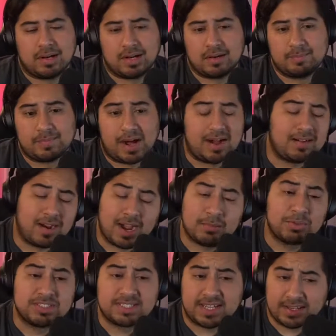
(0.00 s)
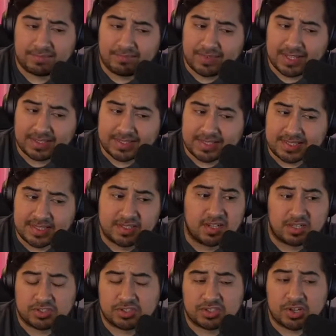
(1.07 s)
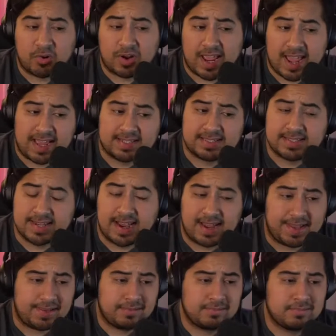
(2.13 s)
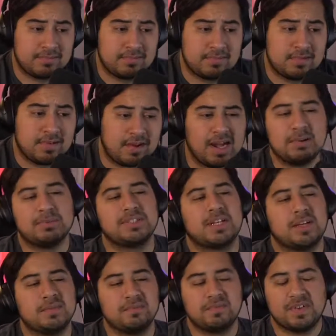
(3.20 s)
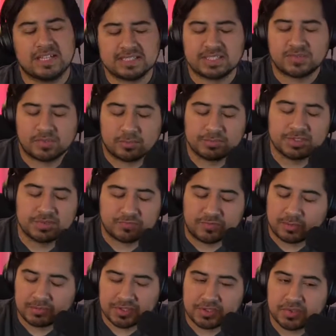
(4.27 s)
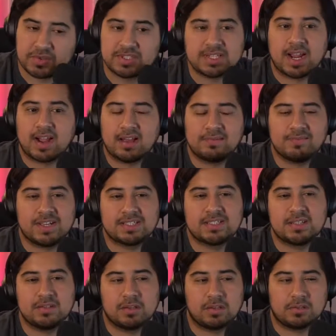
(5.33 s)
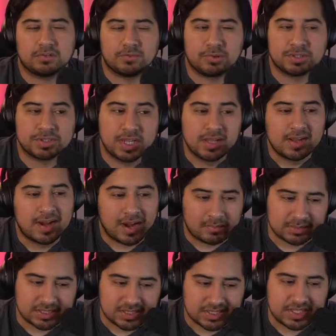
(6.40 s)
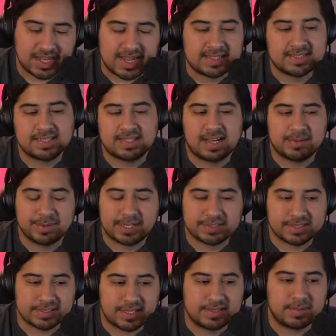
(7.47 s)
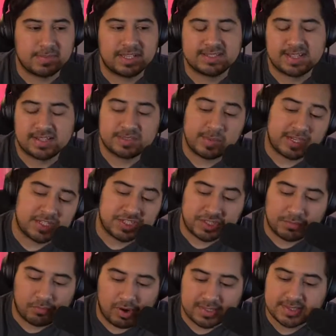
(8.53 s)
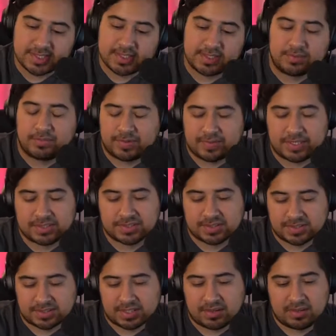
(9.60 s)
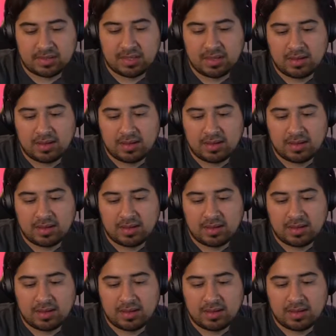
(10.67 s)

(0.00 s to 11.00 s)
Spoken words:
I was convinced Ahsoka had to die. I was convinced from as soon as I got invested in the Clone Wars, I was like, she has to die, because it doesn't make sense, because she wasn't in Revenge of the Sith.